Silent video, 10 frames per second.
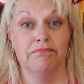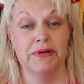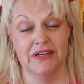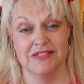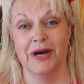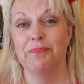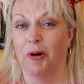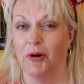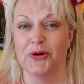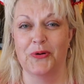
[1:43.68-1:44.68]
because I
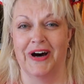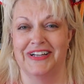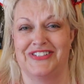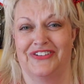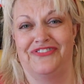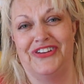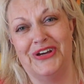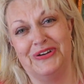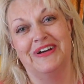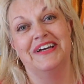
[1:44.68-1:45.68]
bought quite a
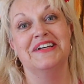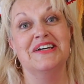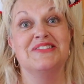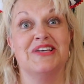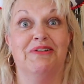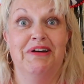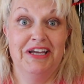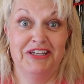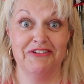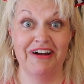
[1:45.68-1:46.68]
few.
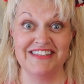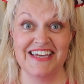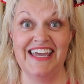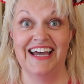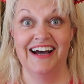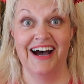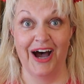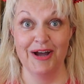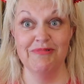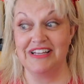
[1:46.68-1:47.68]
So, you ready?
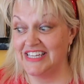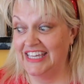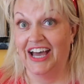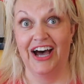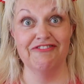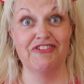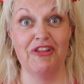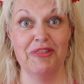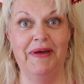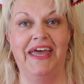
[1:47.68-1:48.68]
I'm ready. I've
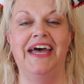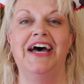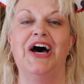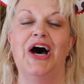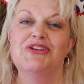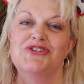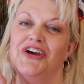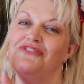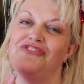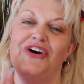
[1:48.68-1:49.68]
got them here. I
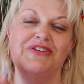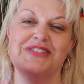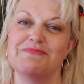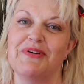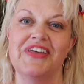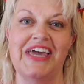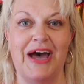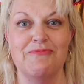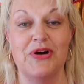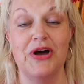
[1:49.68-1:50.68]
try and focus them on the
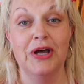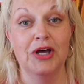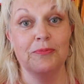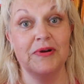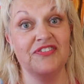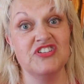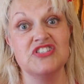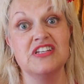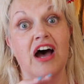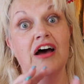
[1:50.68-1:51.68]
camera, but if it
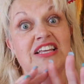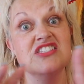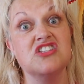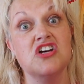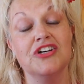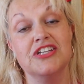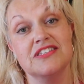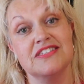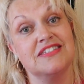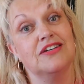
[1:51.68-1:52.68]
doesn't, I'll
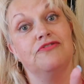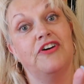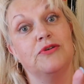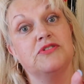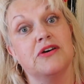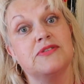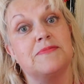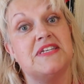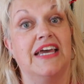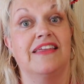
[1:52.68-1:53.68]
insert still photos.
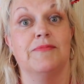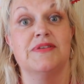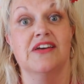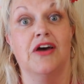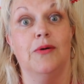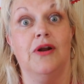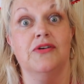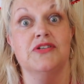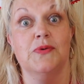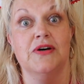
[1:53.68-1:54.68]
I'm taking them as I go
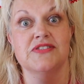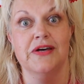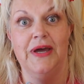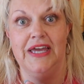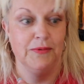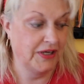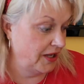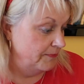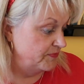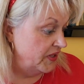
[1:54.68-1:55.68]
along as well. So here we
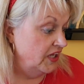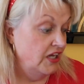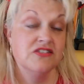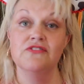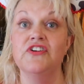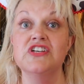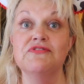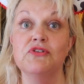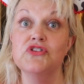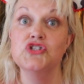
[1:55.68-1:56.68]
go. So
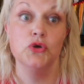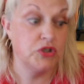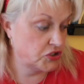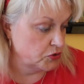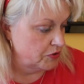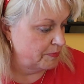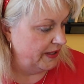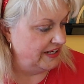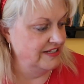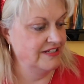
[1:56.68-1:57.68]
first of all, the Toy Story
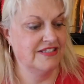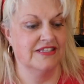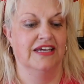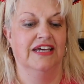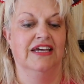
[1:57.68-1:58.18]
pins.